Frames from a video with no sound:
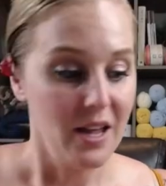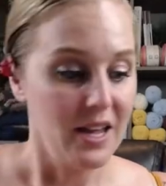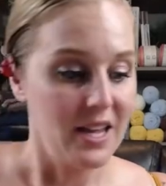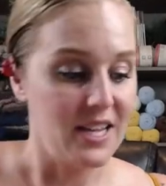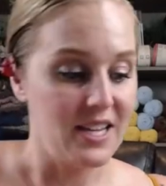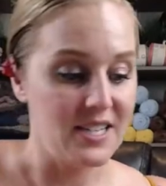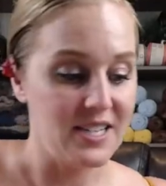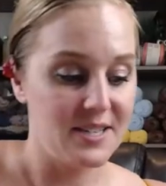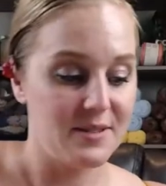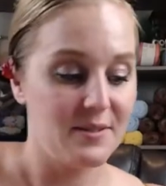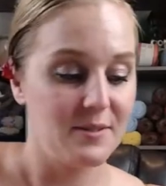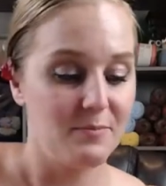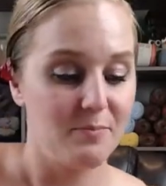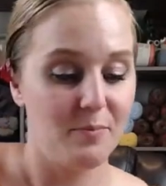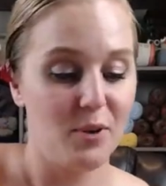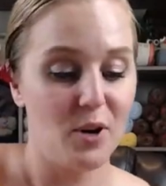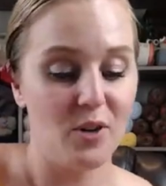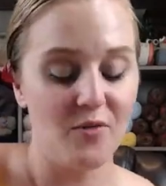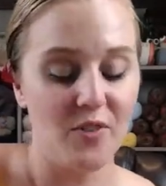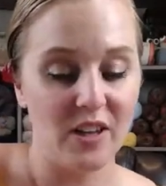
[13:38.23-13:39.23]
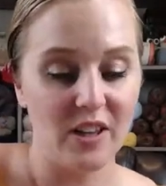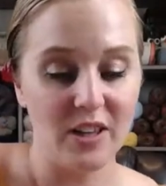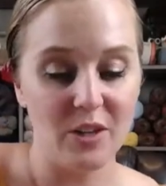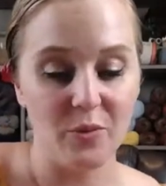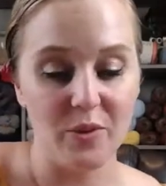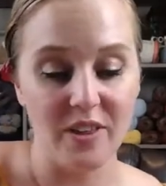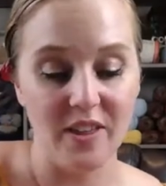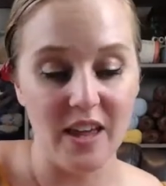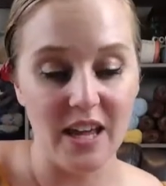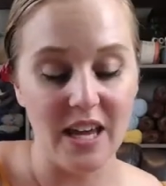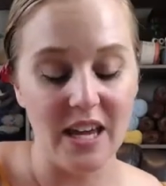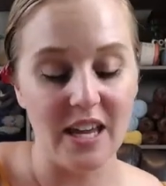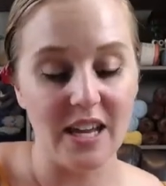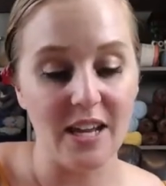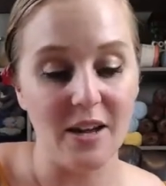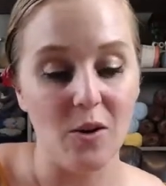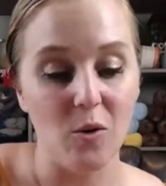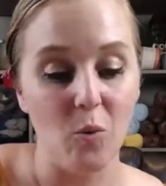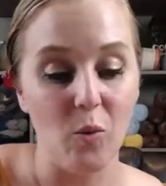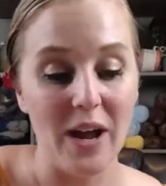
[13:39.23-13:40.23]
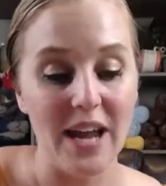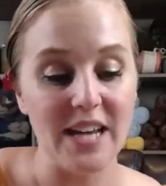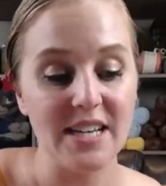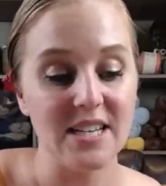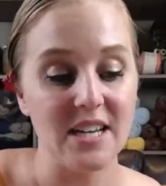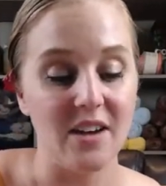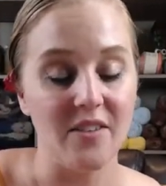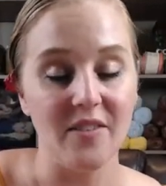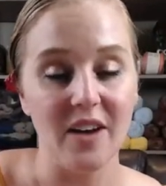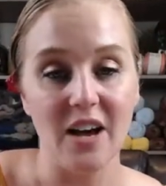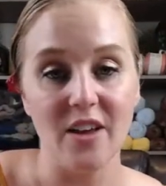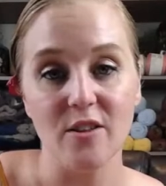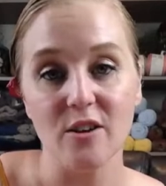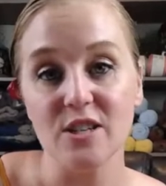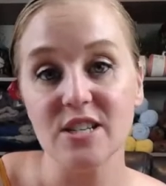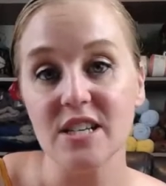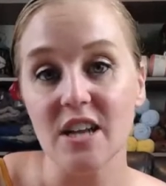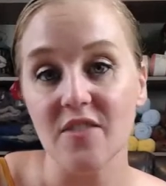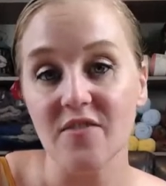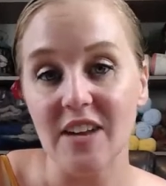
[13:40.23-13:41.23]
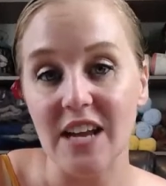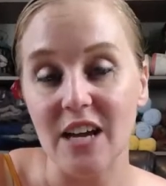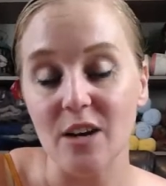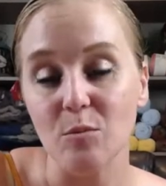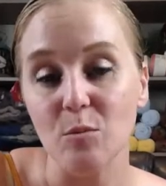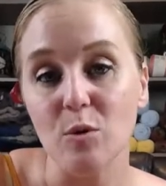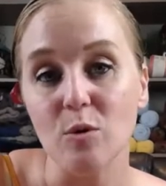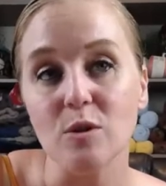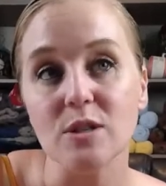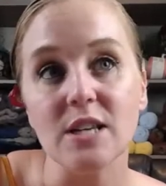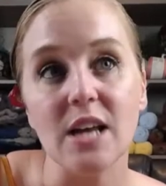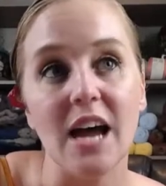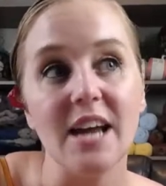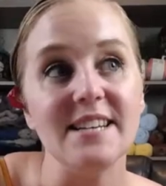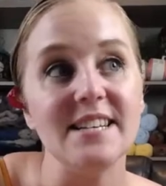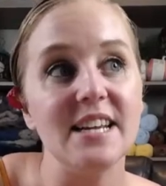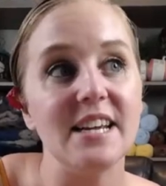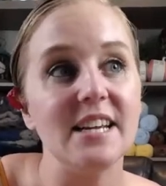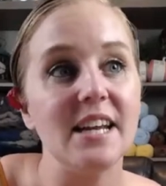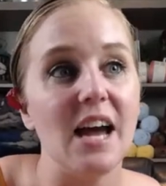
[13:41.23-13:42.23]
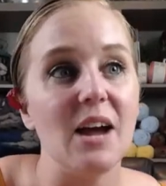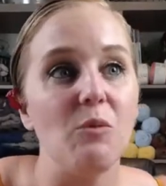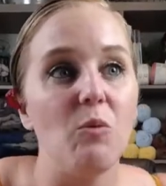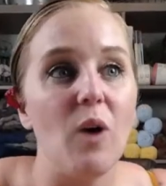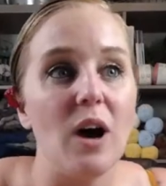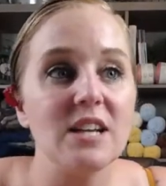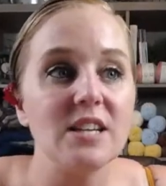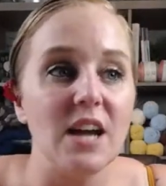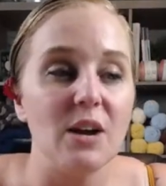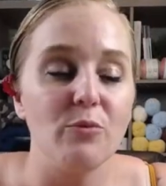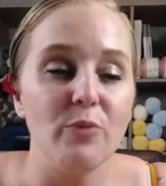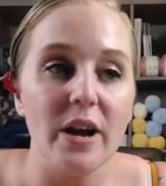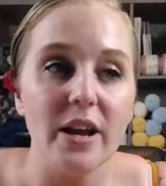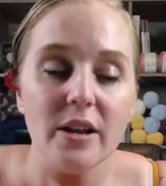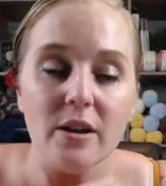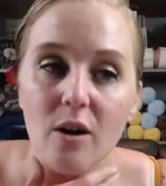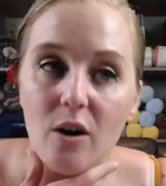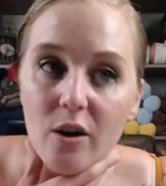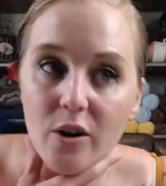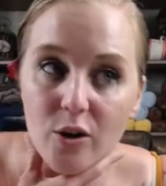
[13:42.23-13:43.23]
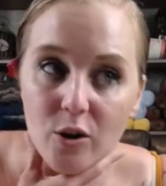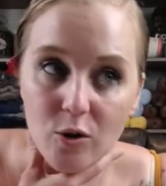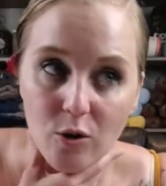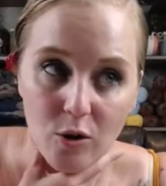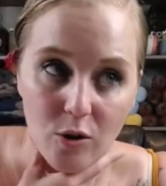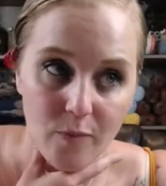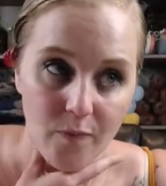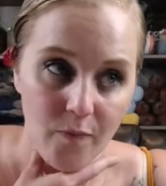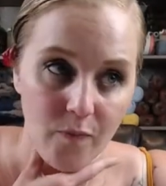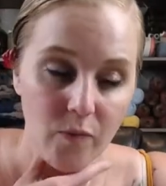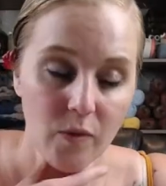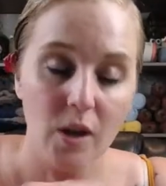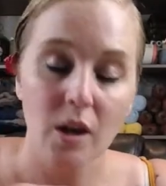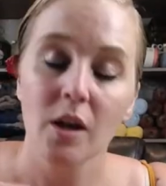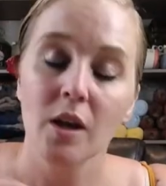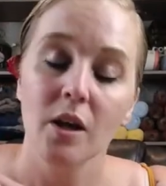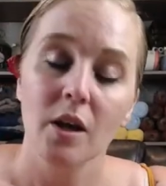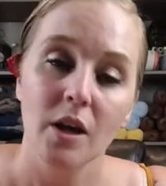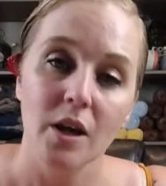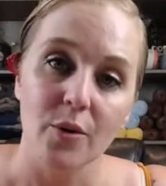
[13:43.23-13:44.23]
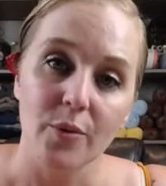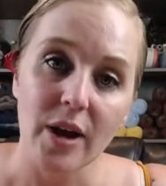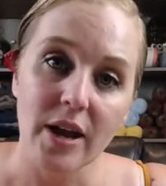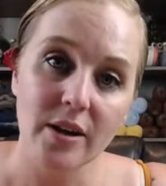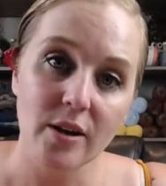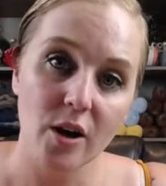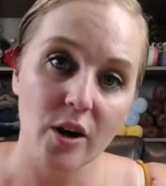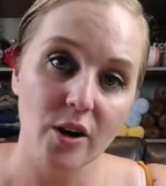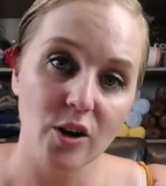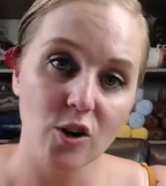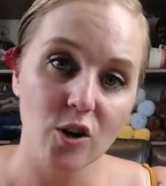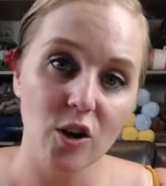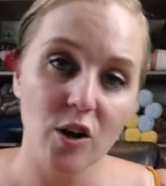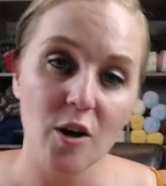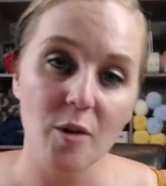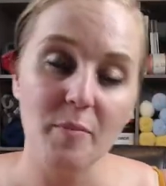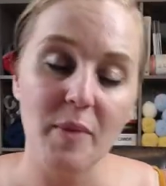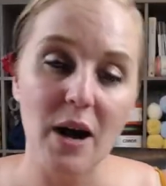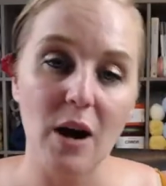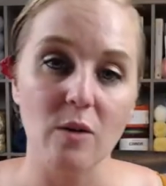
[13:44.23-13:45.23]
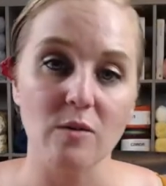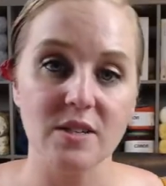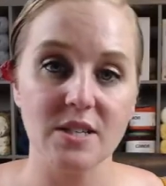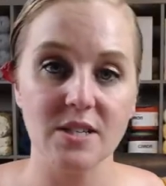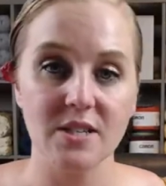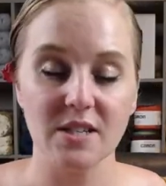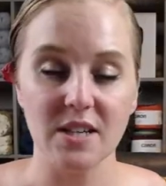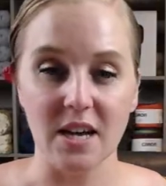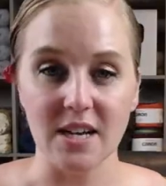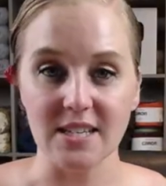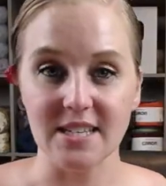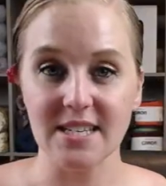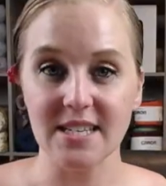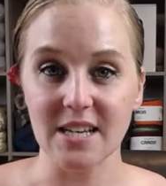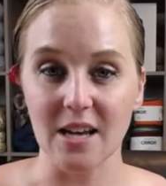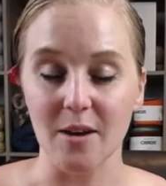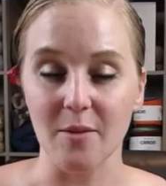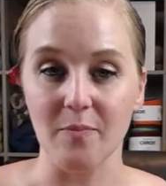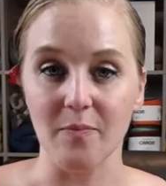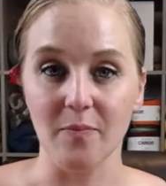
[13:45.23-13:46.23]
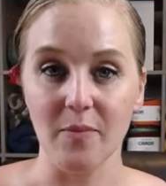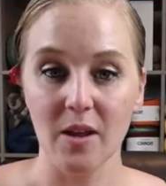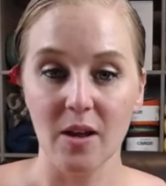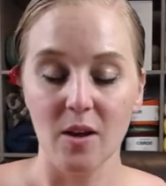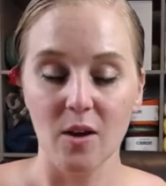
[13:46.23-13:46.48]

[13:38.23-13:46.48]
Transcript: He's perfectly within weight of other stuffed animals. I did, I watched, I read an article, I read an article about uh, some